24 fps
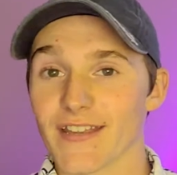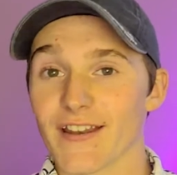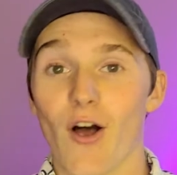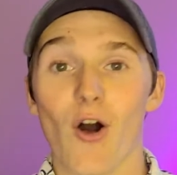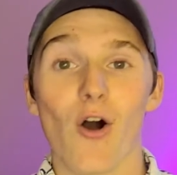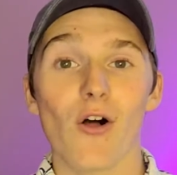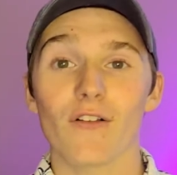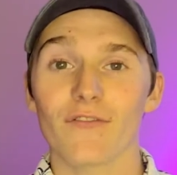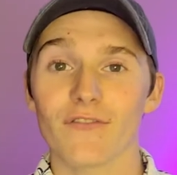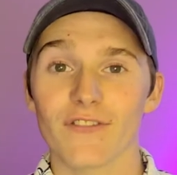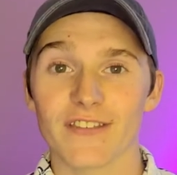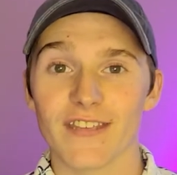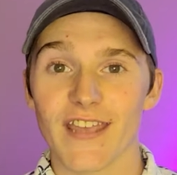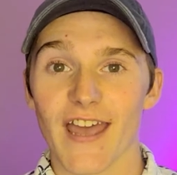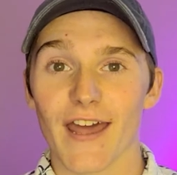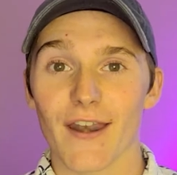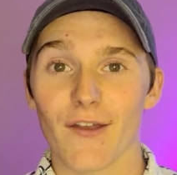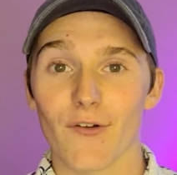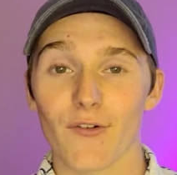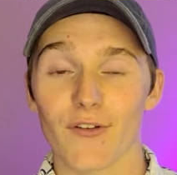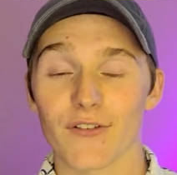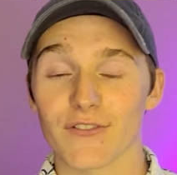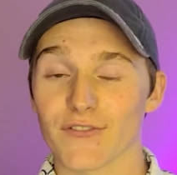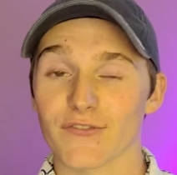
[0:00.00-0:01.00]
In all of these
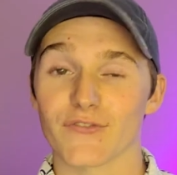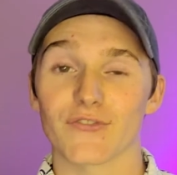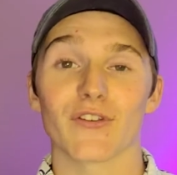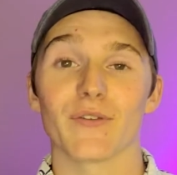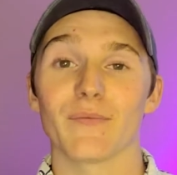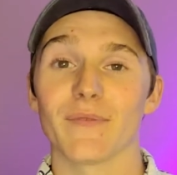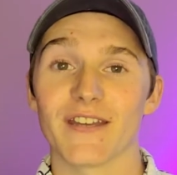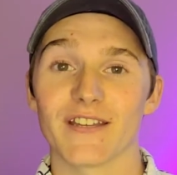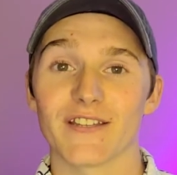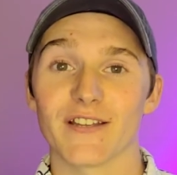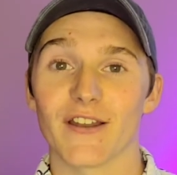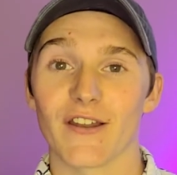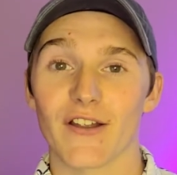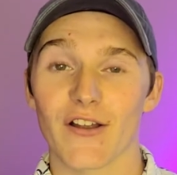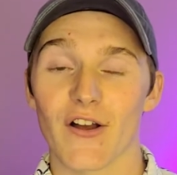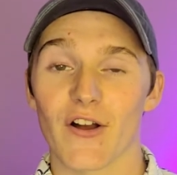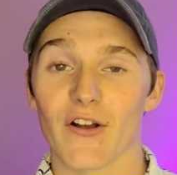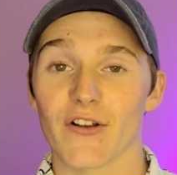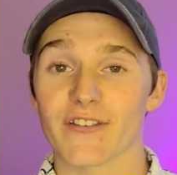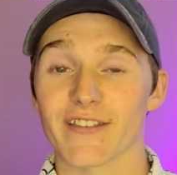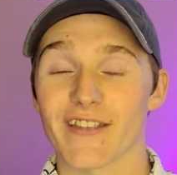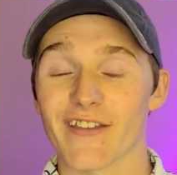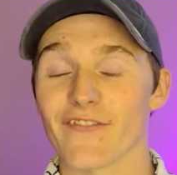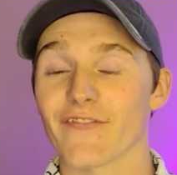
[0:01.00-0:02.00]
categories, there's going to be a ton of
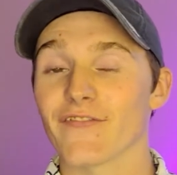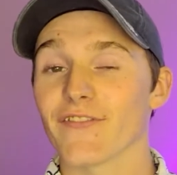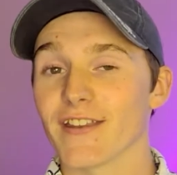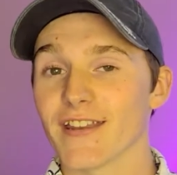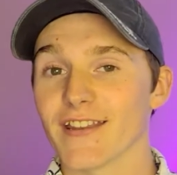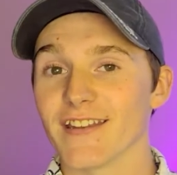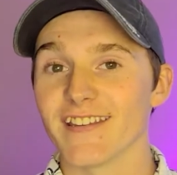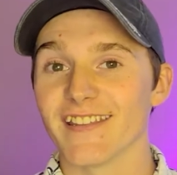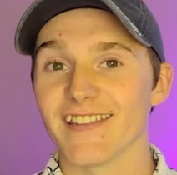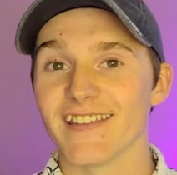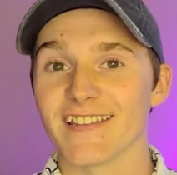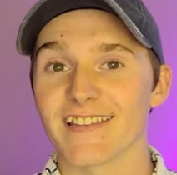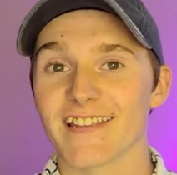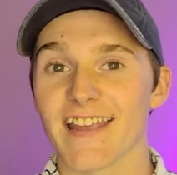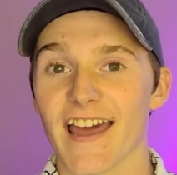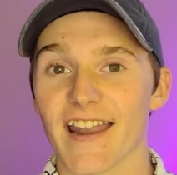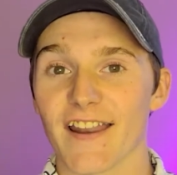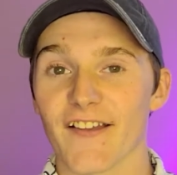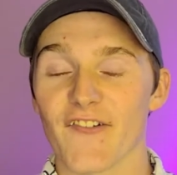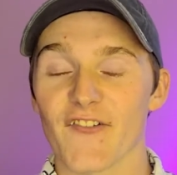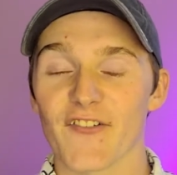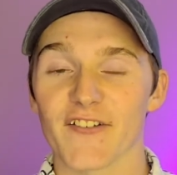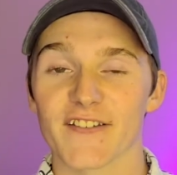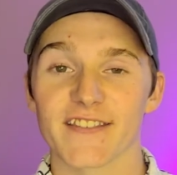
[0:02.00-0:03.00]
cars that fit into these
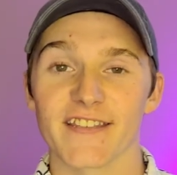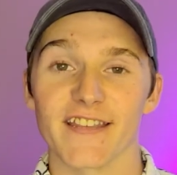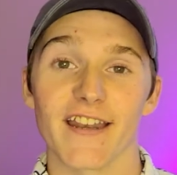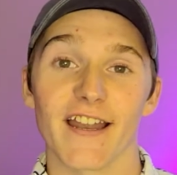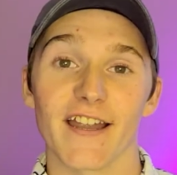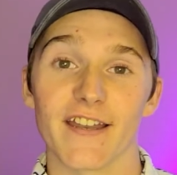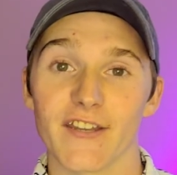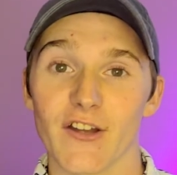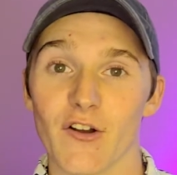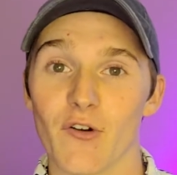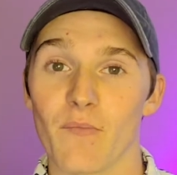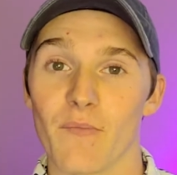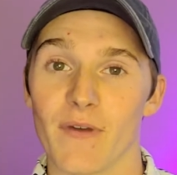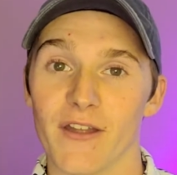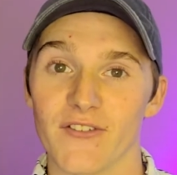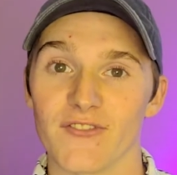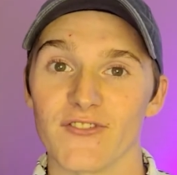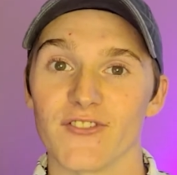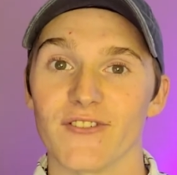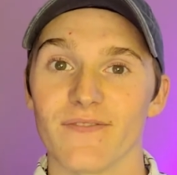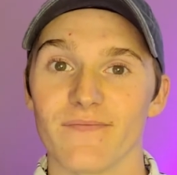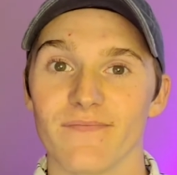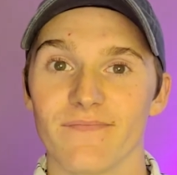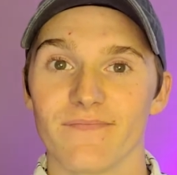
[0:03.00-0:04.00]
categories that I don't
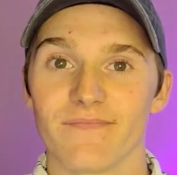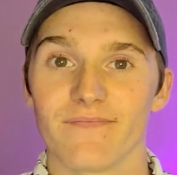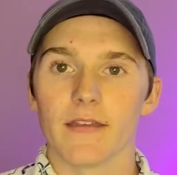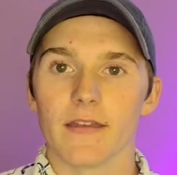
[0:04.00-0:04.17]
mention.